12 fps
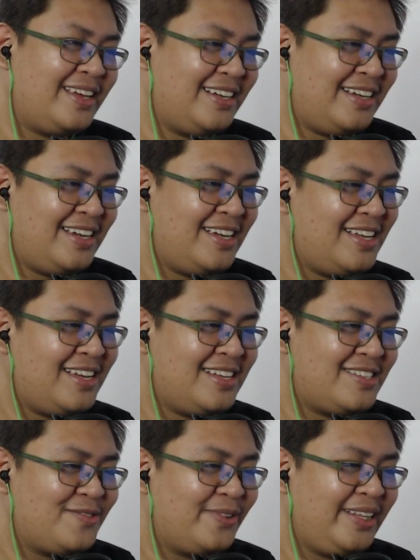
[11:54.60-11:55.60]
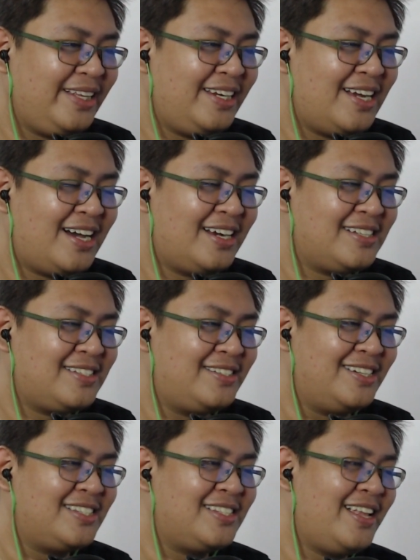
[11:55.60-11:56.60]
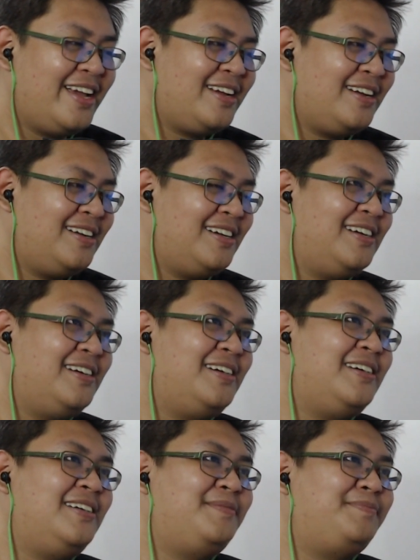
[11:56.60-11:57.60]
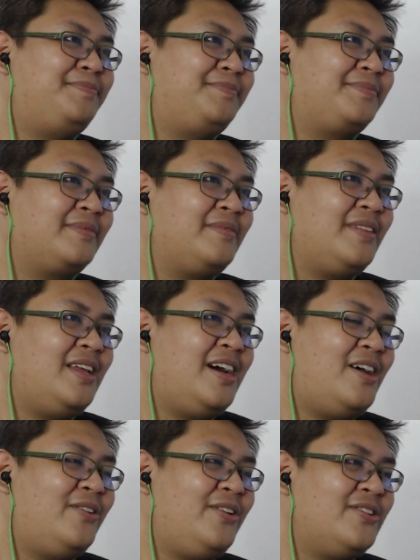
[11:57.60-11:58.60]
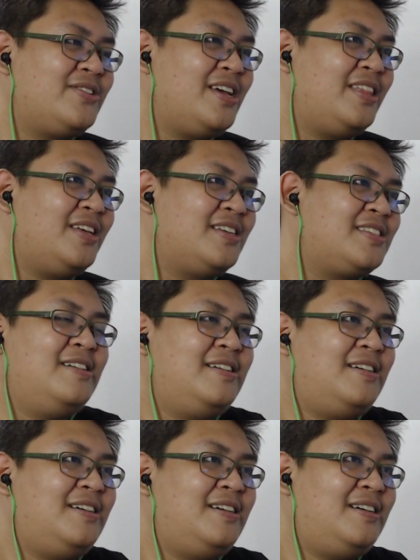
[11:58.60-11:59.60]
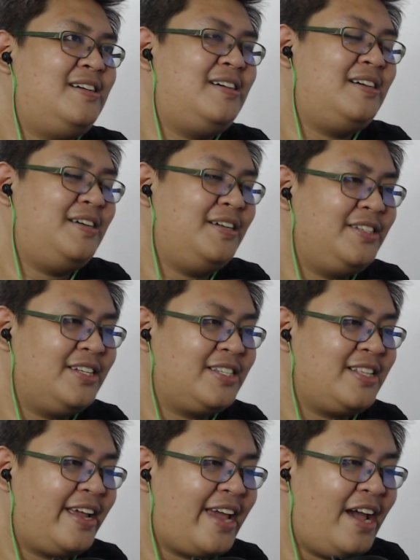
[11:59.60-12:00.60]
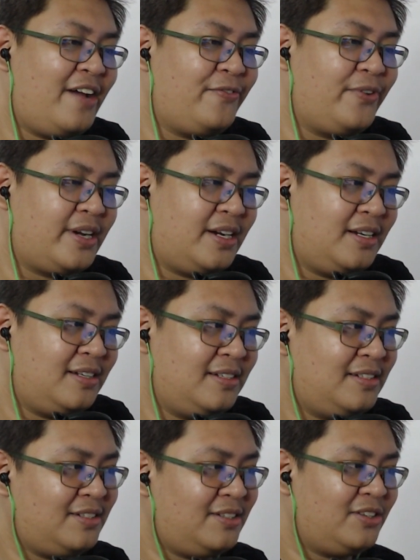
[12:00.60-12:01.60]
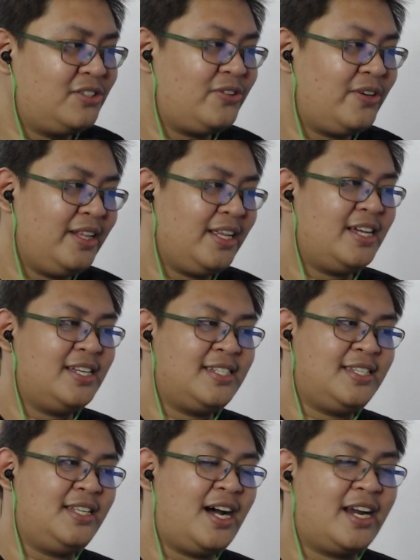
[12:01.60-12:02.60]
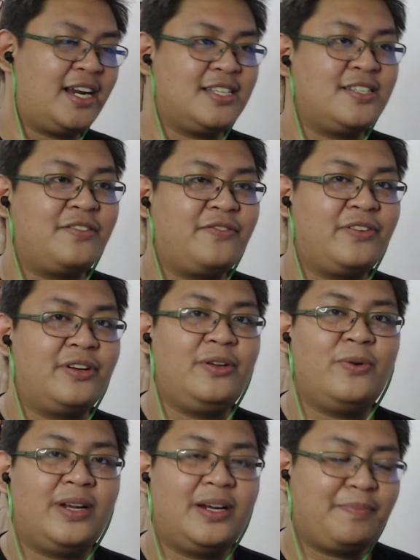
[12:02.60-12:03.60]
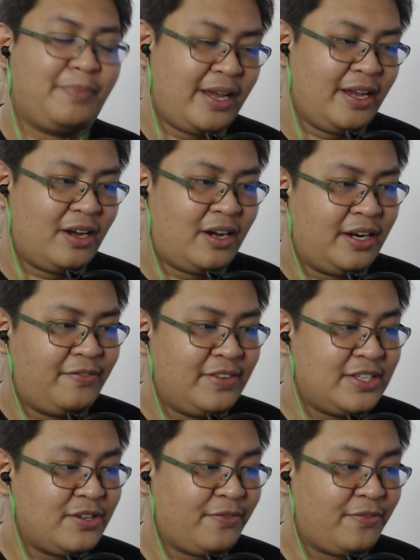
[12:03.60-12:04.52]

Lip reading: it's really not us. Just like, how do you say this? Just like Africa, Australia is not a server you want to play on if it's your